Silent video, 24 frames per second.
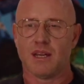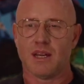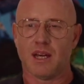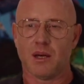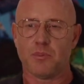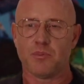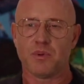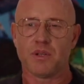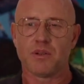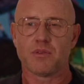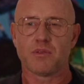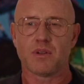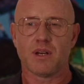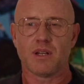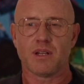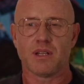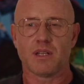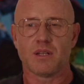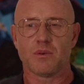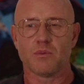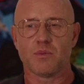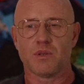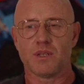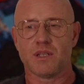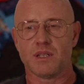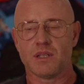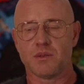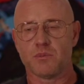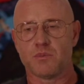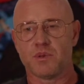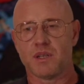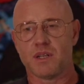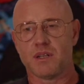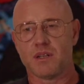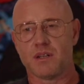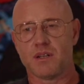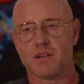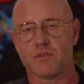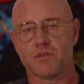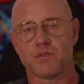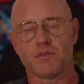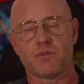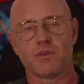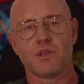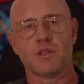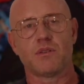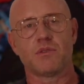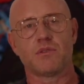up and running within a period of
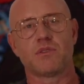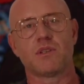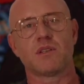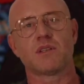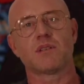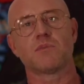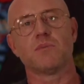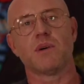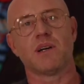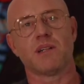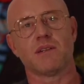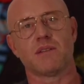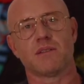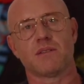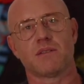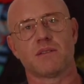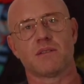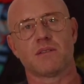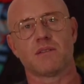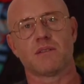3 to 6 months.